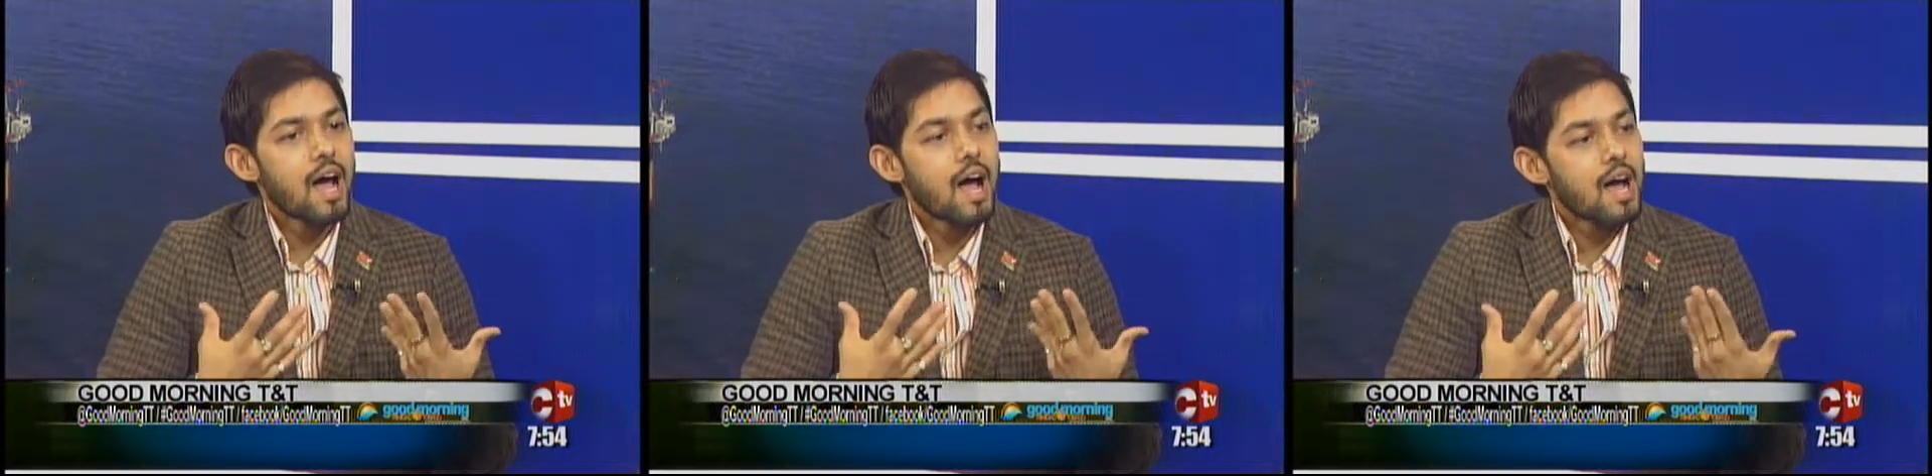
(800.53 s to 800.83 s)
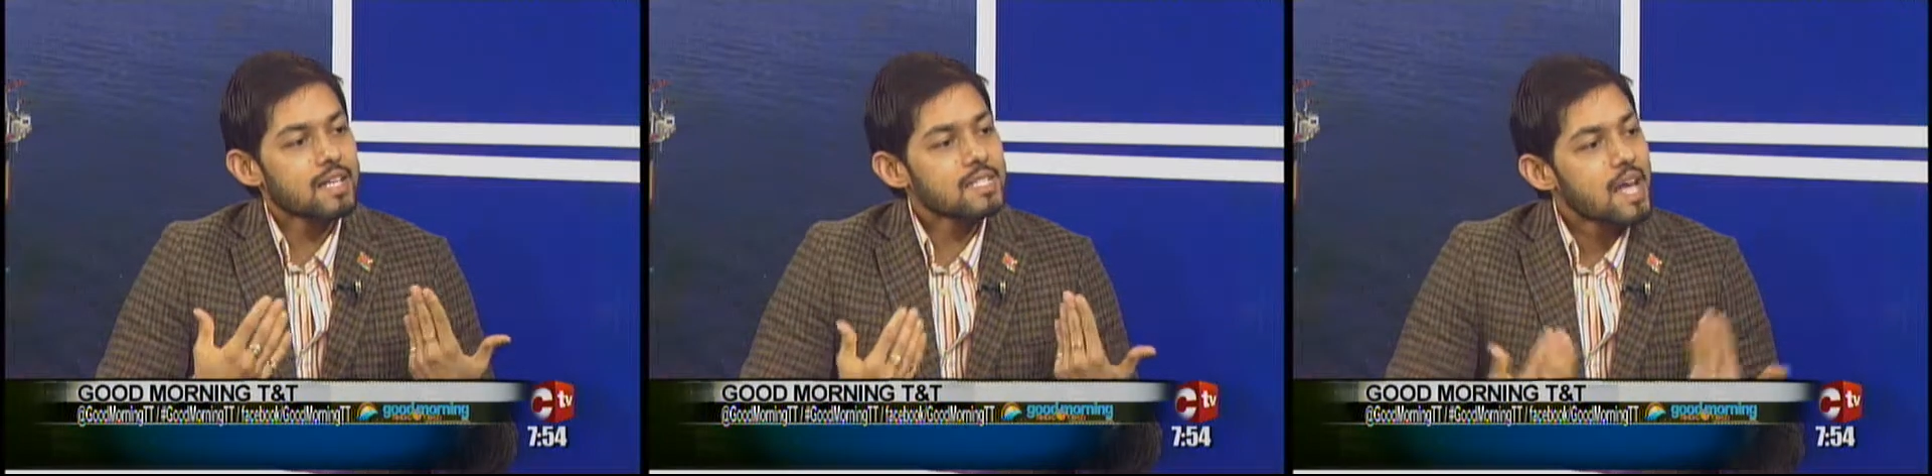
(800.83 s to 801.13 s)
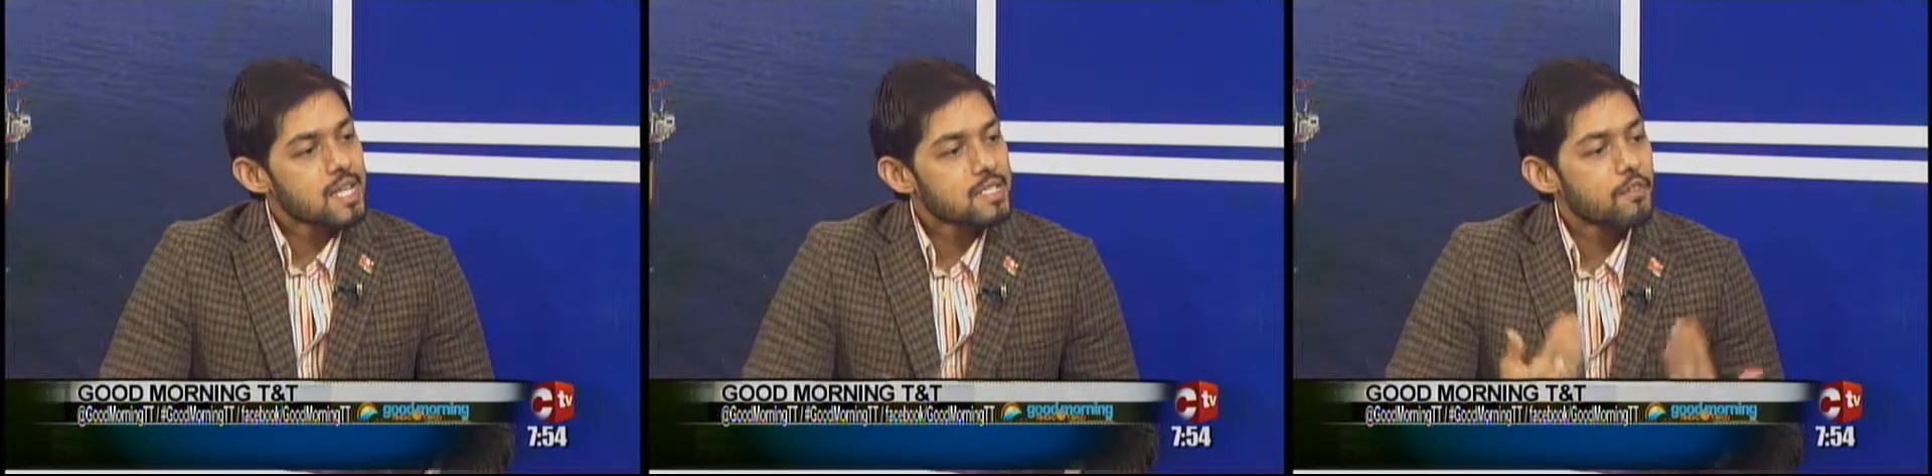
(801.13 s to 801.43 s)

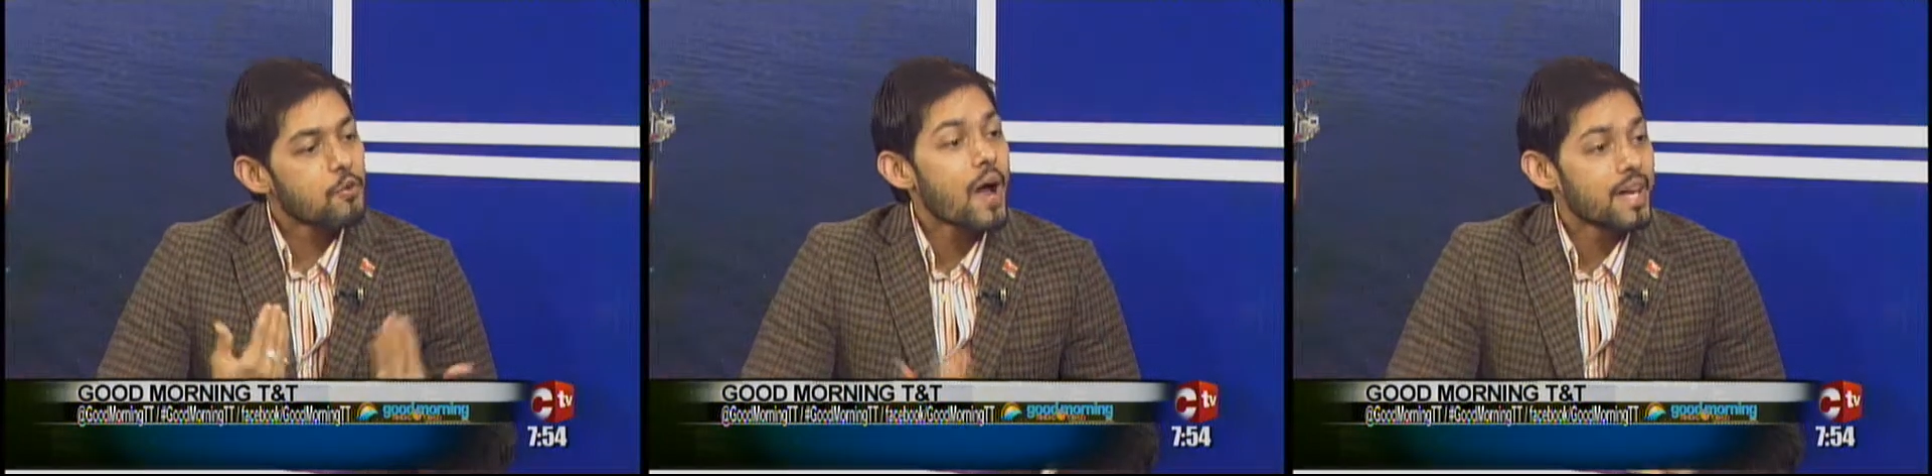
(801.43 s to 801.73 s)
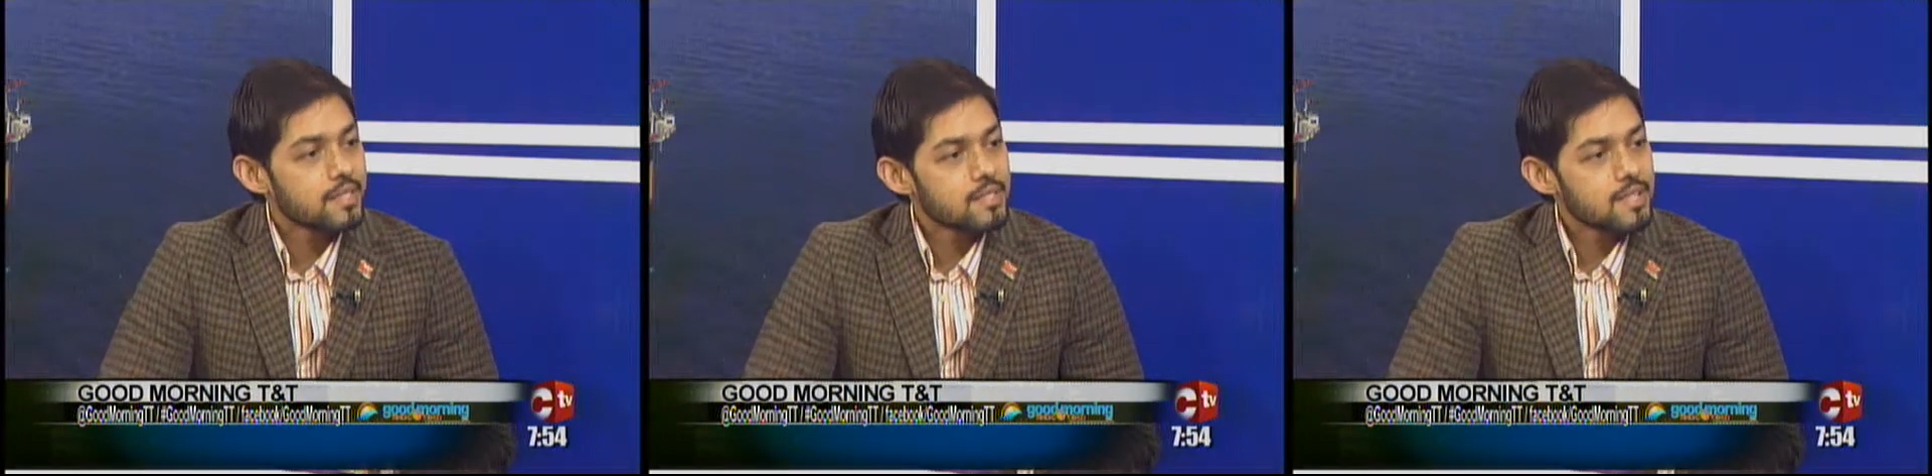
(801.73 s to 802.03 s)
access for rights,